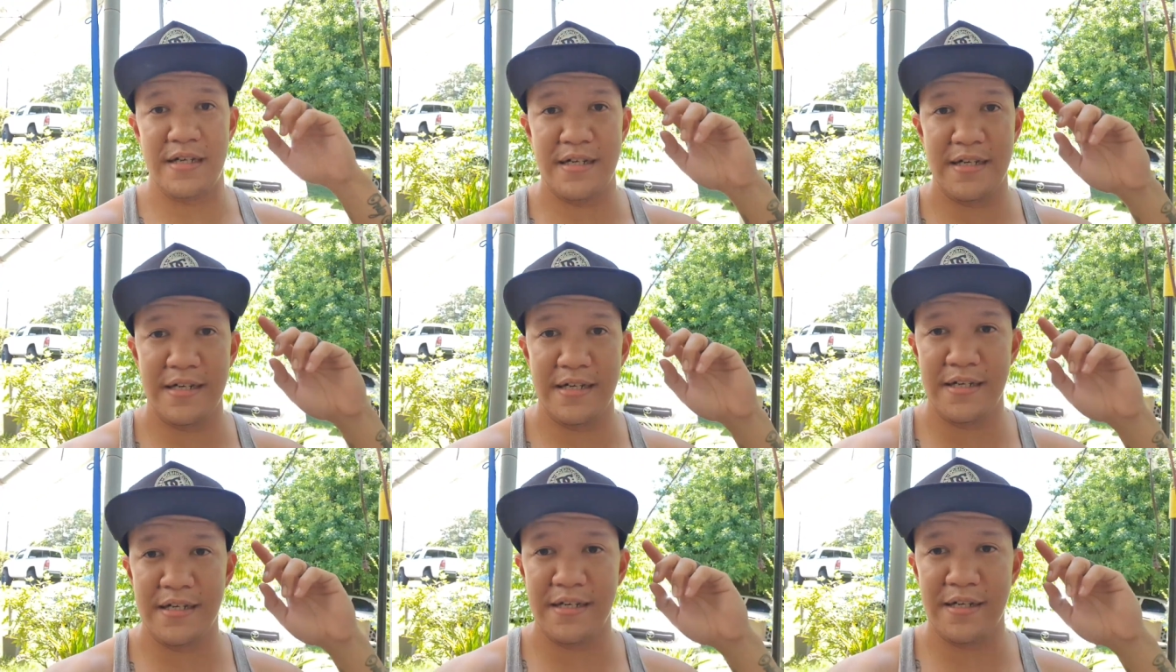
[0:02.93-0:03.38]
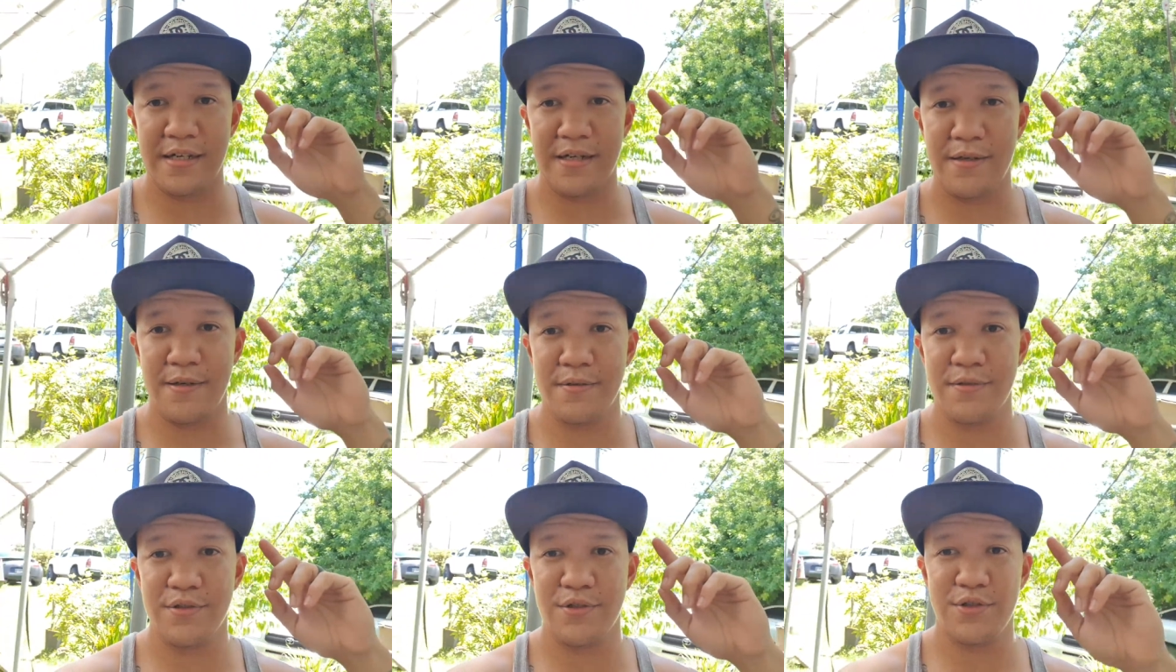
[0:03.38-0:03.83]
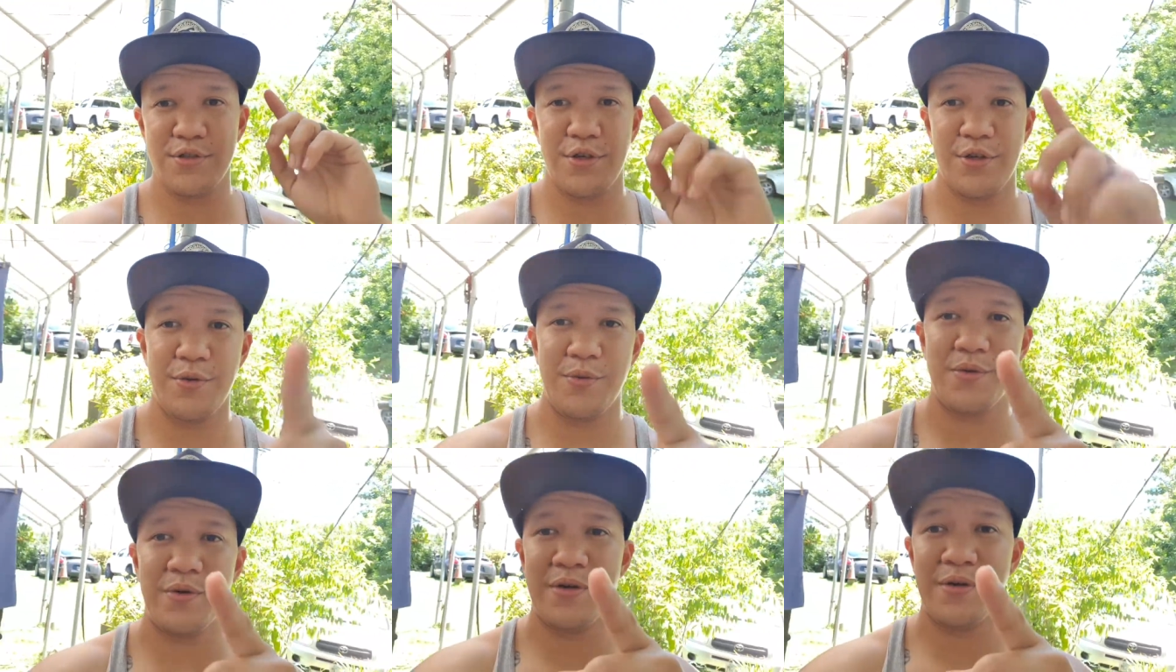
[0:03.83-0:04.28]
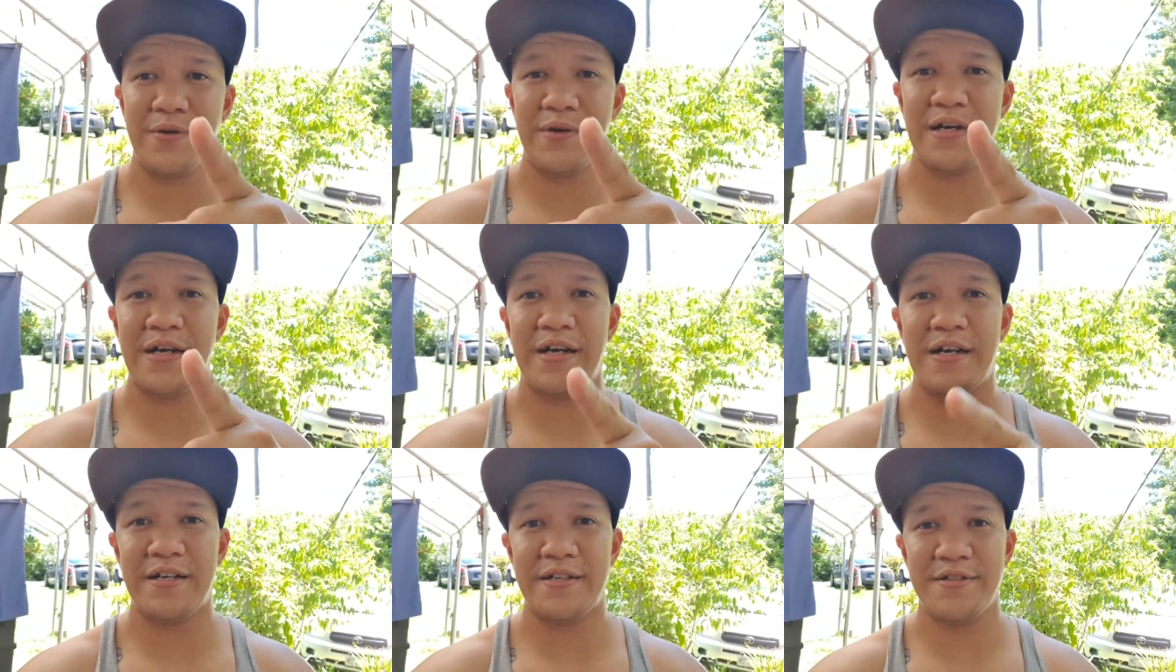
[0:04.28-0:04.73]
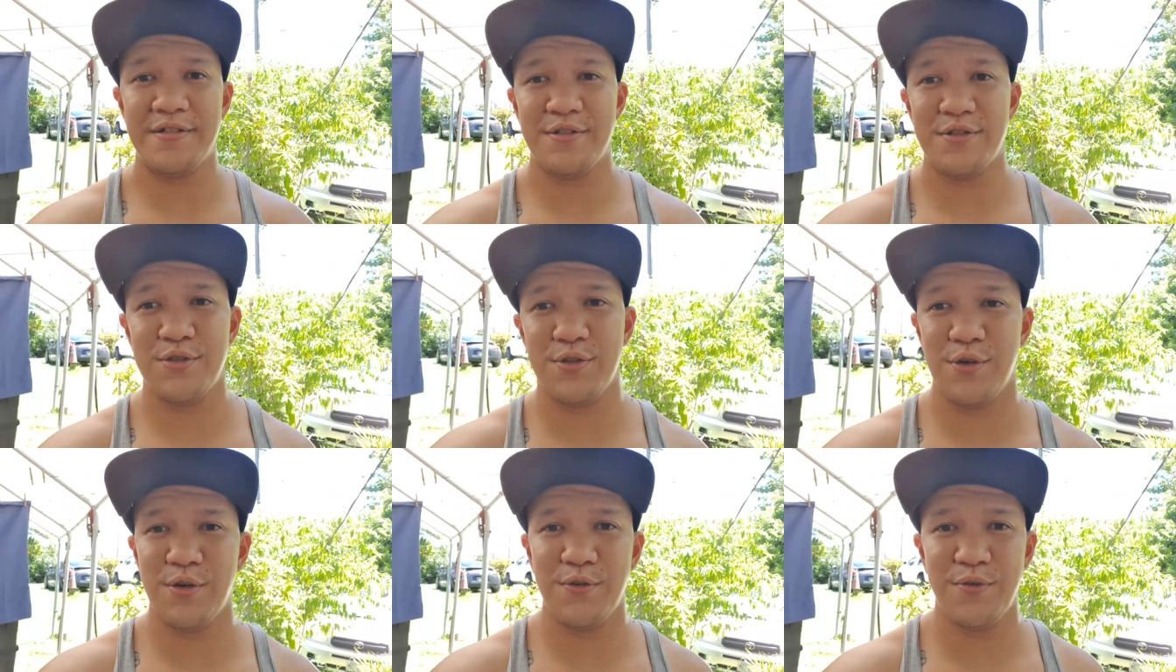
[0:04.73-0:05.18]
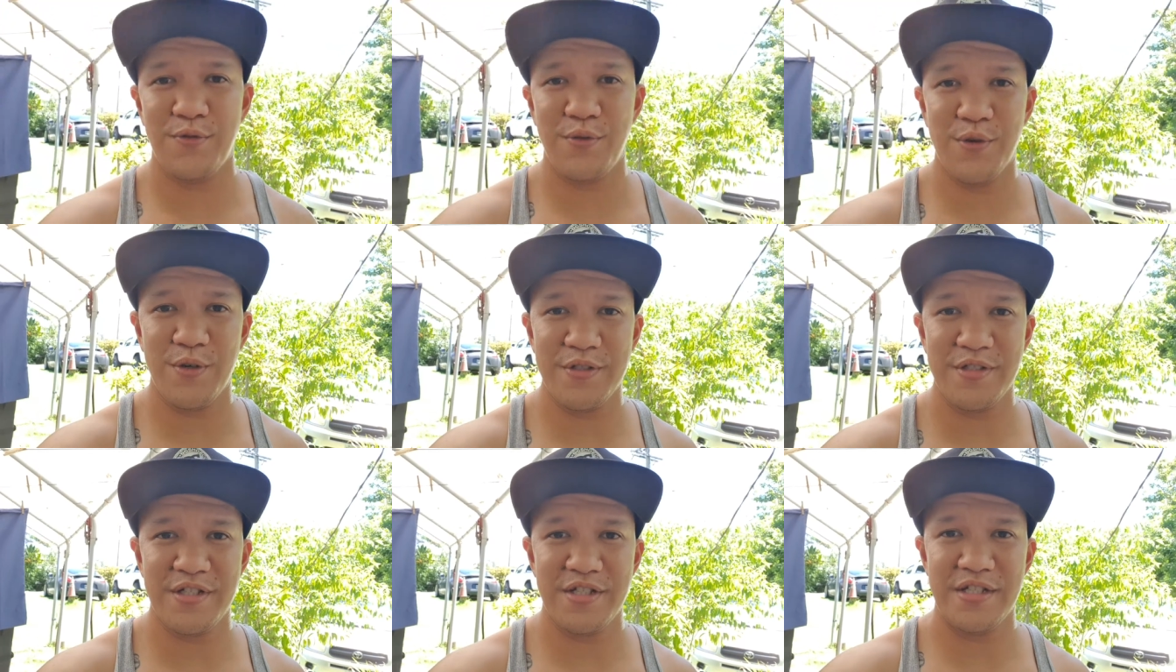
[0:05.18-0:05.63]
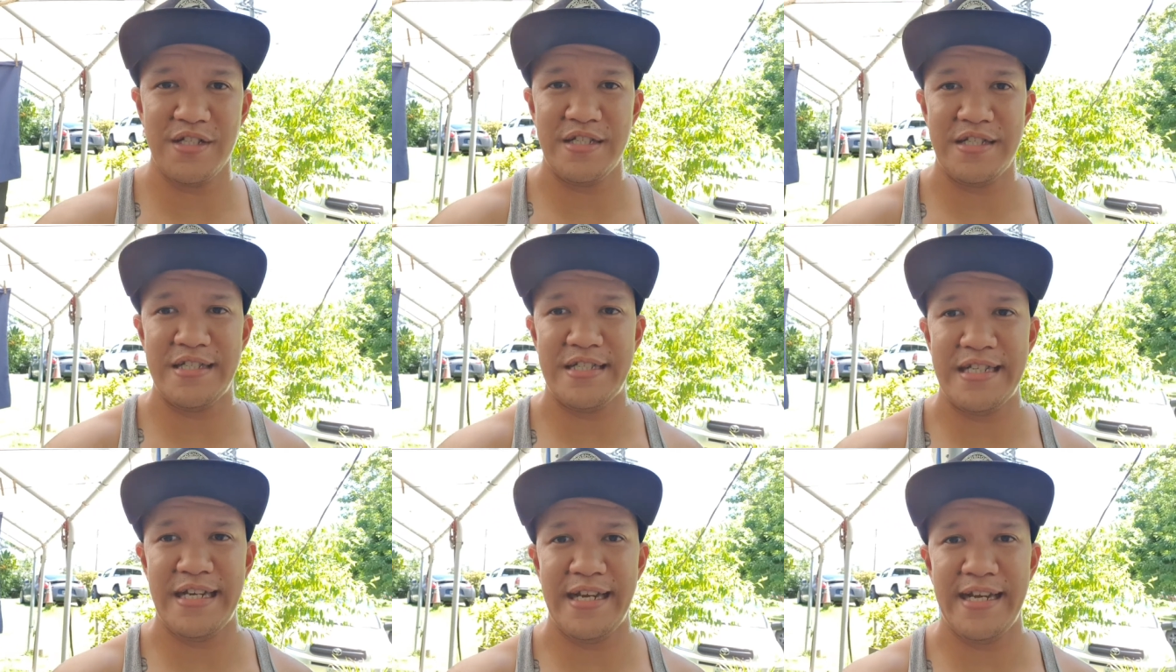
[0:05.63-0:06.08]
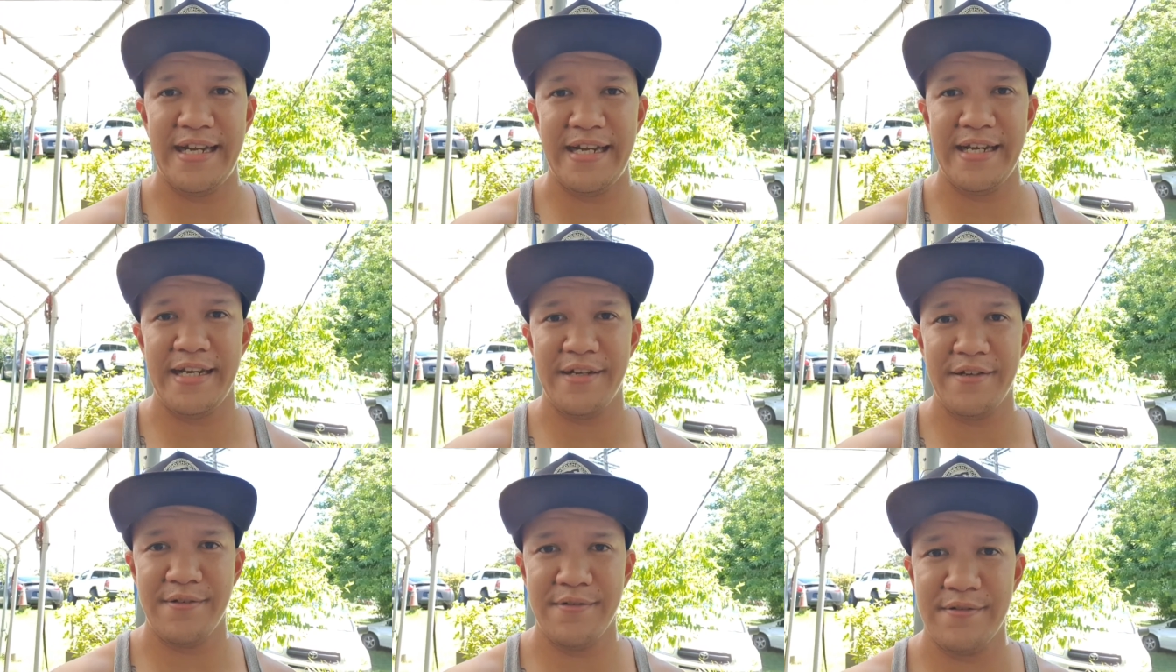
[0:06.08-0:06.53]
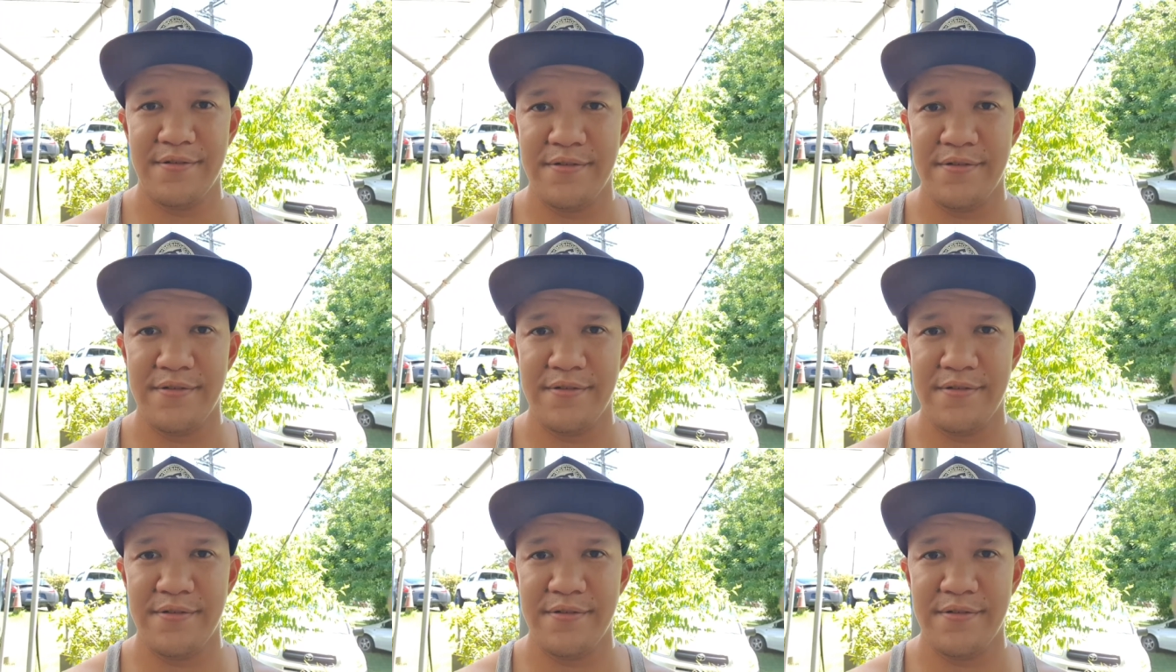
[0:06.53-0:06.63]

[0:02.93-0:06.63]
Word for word: i'll show you what we got in store for today